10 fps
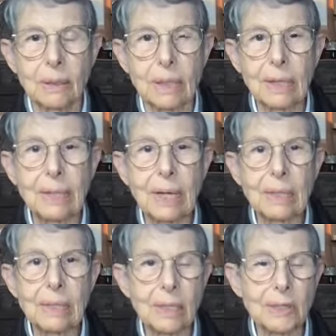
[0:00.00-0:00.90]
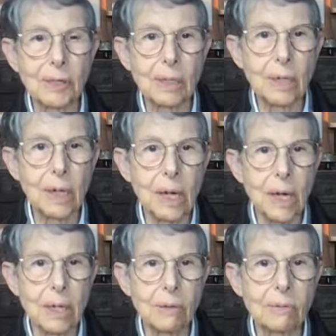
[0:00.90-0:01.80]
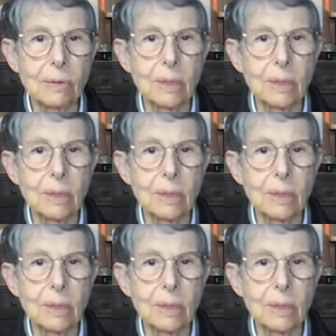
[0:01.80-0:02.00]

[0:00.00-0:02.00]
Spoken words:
And yet it's such an alive